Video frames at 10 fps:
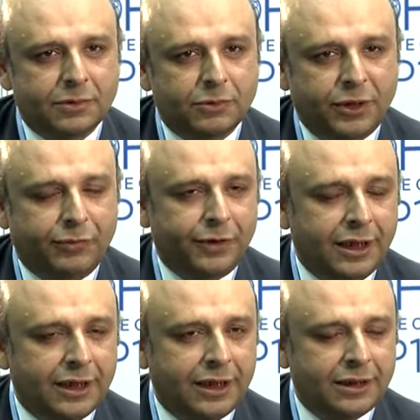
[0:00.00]
We
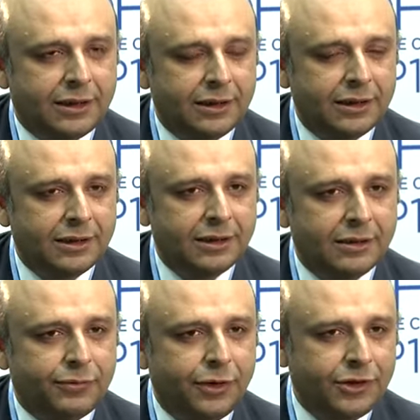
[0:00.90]
feel that
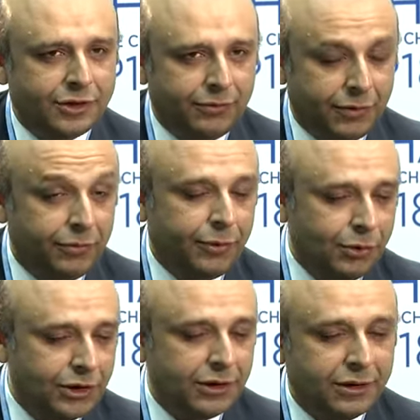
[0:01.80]
the
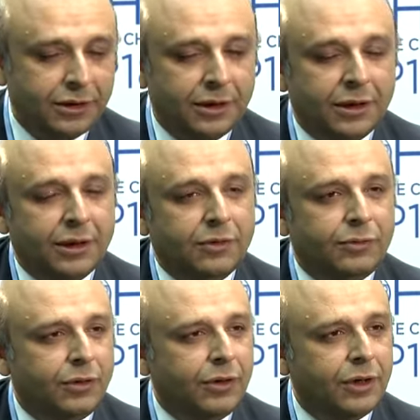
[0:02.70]
future
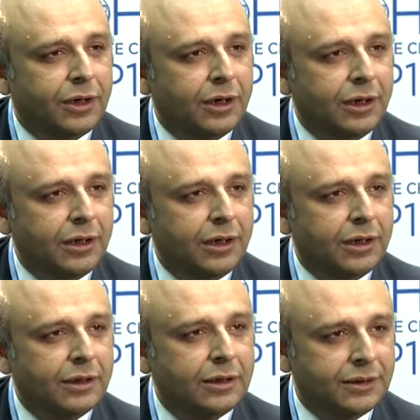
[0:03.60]

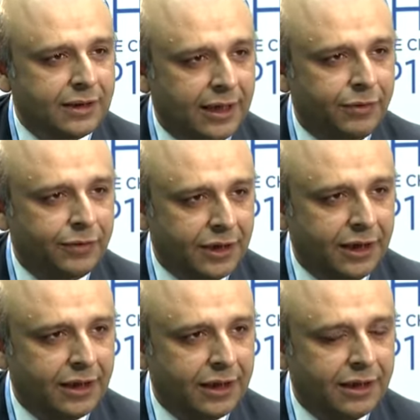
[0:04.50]
for this kind of a thing,